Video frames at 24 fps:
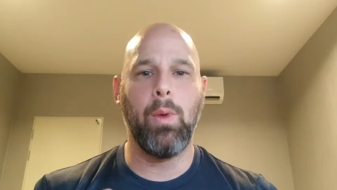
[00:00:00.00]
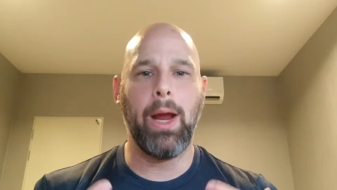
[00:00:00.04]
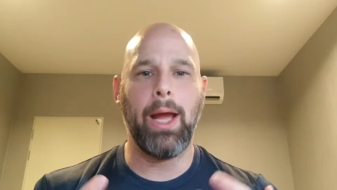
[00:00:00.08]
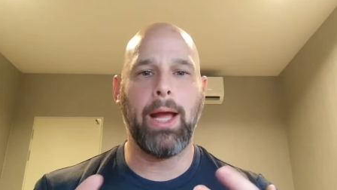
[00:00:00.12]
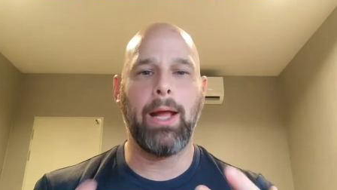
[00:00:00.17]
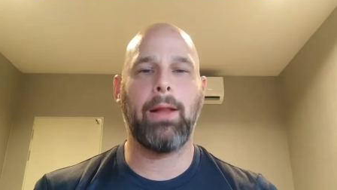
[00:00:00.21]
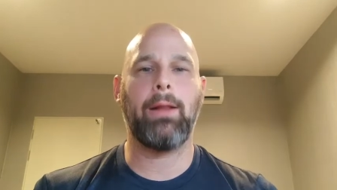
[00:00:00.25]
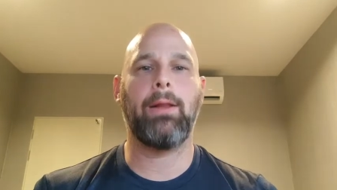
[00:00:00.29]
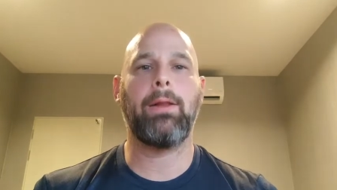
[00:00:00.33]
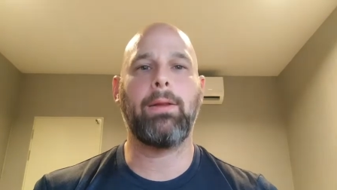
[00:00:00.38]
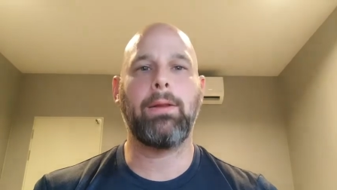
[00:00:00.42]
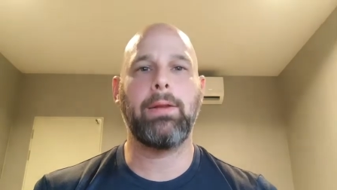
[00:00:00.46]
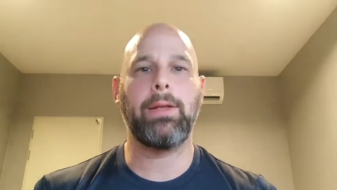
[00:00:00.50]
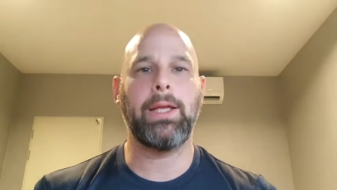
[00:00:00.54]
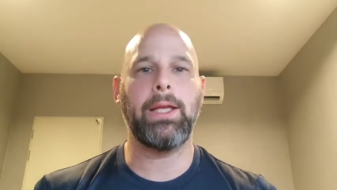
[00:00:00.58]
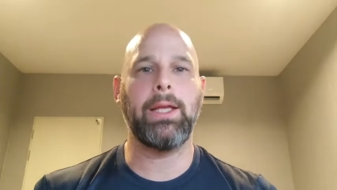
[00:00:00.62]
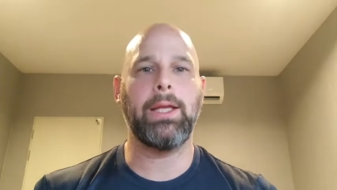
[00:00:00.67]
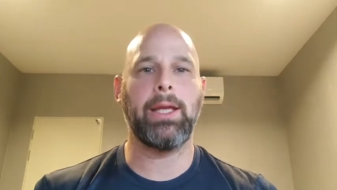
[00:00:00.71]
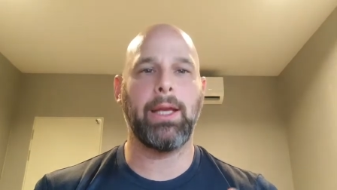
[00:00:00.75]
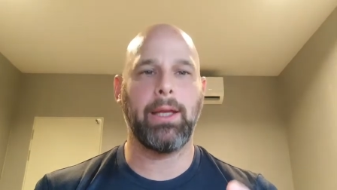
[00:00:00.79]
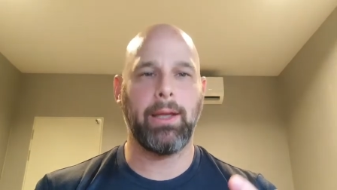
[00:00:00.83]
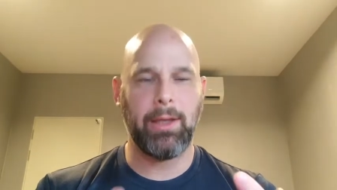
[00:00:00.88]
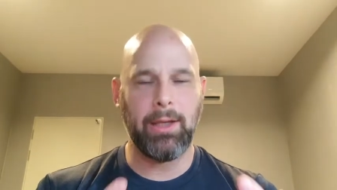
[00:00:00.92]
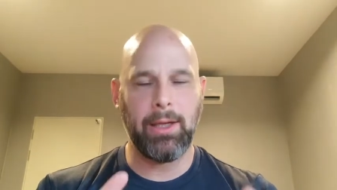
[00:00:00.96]
well
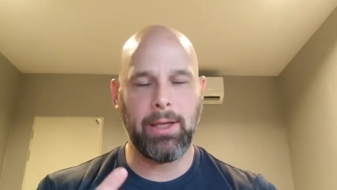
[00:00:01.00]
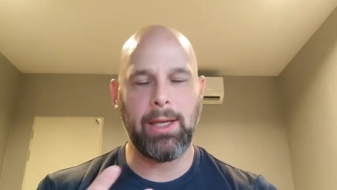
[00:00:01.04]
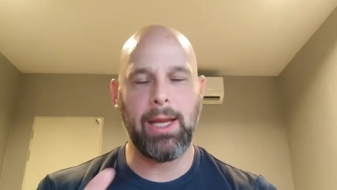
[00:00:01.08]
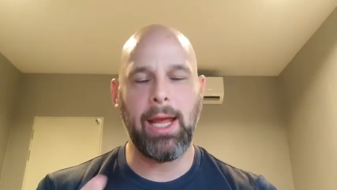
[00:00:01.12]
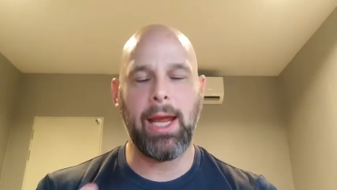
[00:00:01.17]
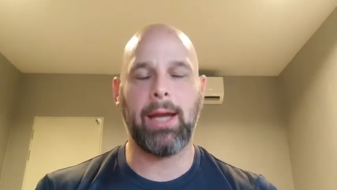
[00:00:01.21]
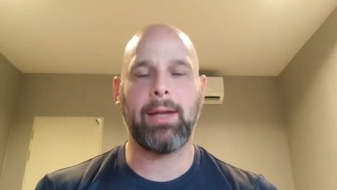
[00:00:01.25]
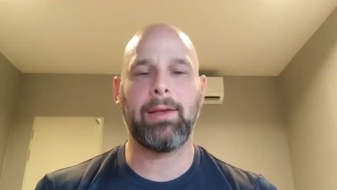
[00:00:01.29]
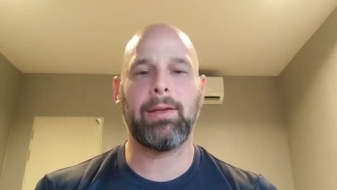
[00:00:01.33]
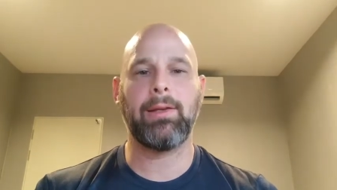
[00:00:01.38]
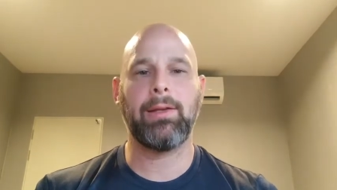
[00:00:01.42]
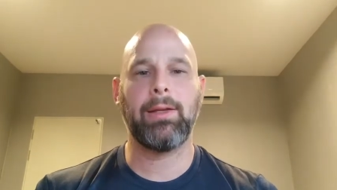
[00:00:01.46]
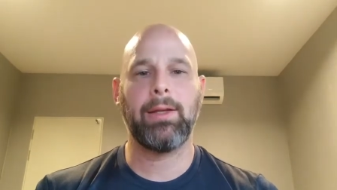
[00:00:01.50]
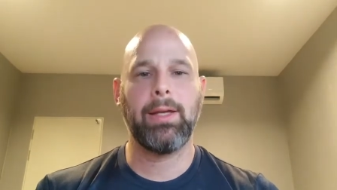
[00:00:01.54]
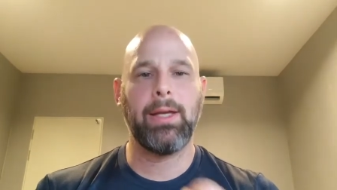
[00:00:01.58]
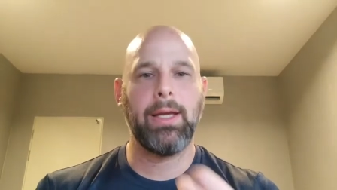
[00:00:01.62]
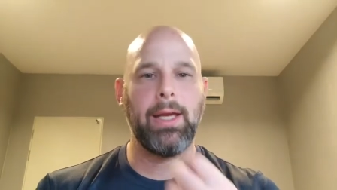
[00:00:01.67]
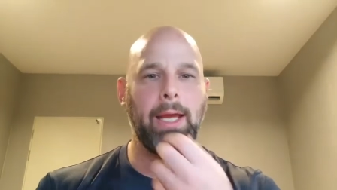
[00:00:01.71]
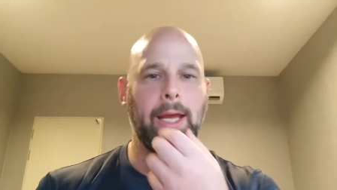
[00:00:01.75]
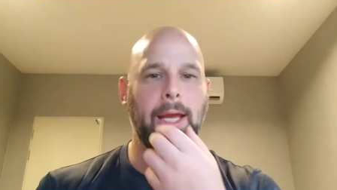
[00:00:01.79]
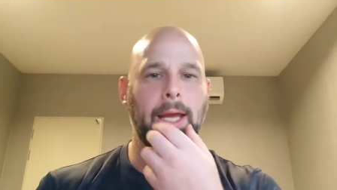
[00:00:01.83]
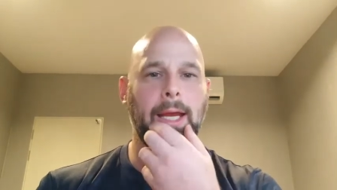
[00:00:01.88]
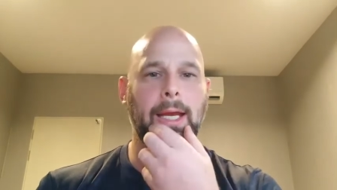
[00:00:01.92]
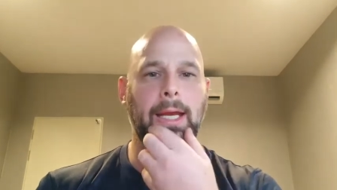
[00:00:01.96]
he can connect
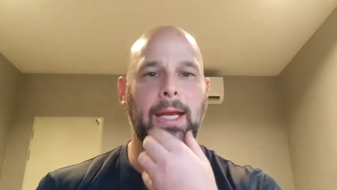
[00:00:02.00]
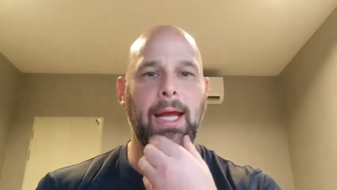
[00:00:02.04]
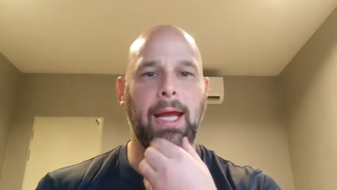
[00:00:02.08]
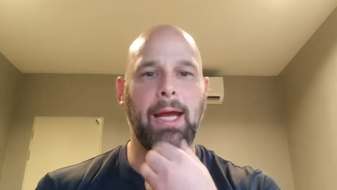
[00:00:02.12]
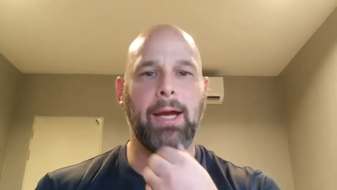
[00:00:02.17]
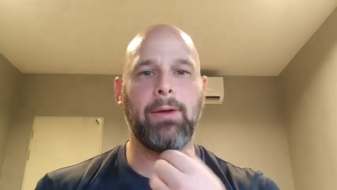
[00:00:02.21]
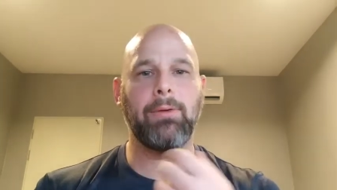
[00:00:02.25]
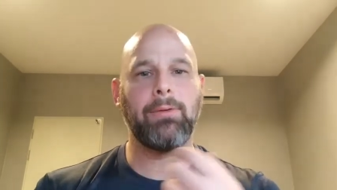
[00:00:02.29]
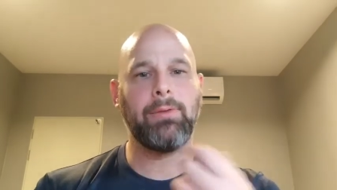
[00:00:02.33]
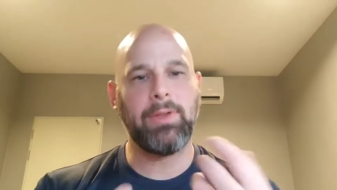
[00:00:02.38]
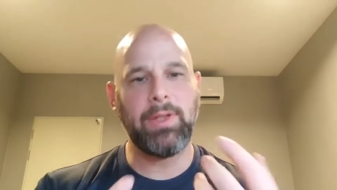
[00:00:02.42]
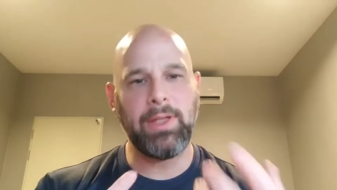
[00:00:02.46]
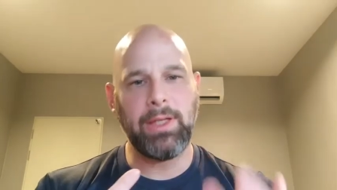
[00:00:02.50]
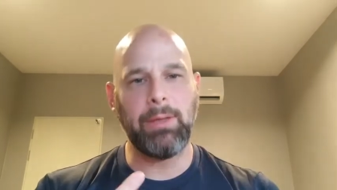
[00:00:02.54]
and how